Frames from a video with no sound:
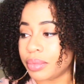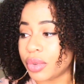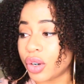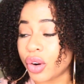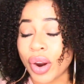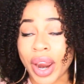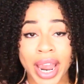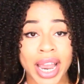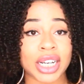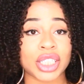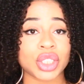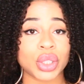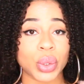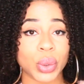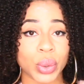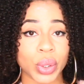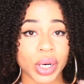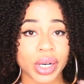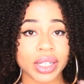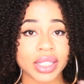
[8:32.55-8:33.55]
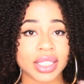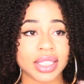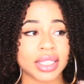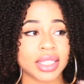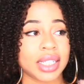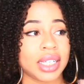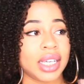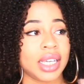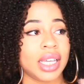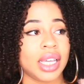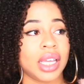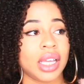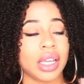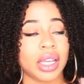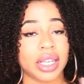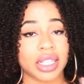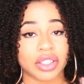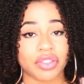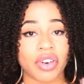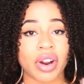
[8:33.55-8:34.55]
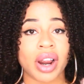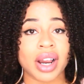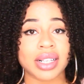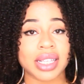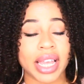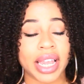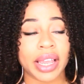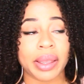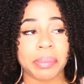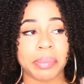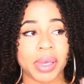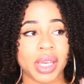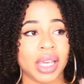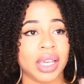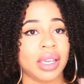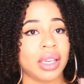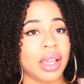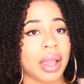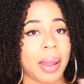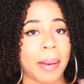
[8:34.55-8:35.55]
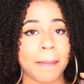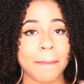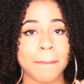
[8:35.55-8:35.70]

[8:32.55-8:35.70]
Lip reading: crash course, as far as AMP,